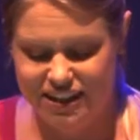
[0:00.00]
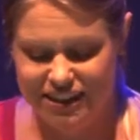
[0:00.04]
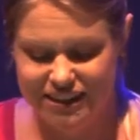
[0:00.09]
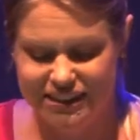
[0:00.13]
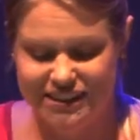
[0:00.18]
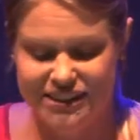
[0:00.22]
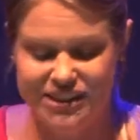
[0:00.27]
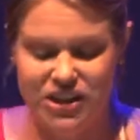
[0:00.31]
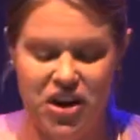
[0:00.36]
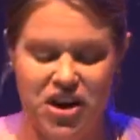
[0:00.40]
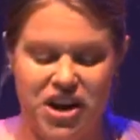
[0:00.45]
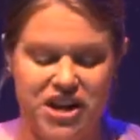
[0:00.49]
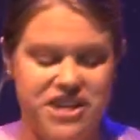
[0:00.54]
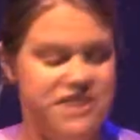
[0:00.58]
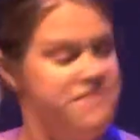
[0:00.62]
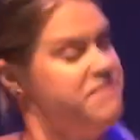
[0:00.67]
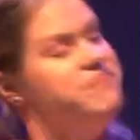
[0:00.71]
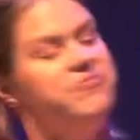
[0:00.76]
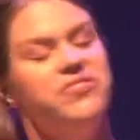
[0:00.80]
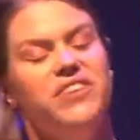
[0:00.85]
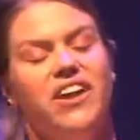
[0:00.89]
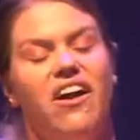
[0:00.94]
So
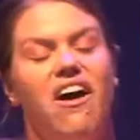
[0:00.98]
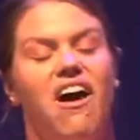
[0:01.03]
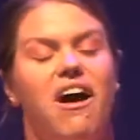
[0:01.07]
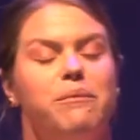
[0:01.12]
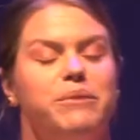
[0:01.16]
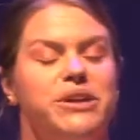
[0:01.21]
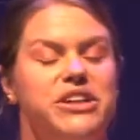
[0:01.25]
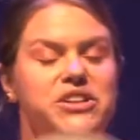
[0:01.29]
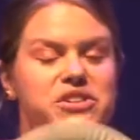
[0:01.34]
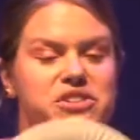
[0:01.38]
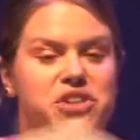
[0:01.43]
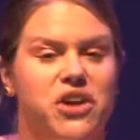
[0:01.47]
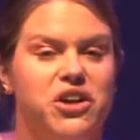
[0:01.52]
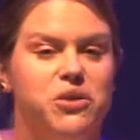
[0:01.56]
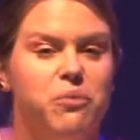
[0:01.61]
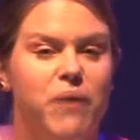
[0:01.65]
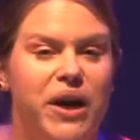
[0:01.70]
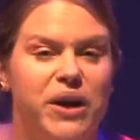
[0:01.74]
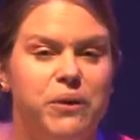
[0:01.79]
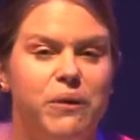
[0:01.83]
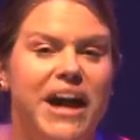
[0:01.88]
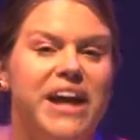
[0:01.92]
I'm going to show you
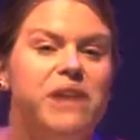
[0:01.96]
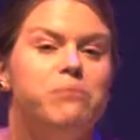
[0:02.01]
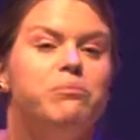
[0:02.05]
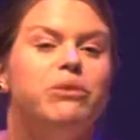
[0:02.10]
one way,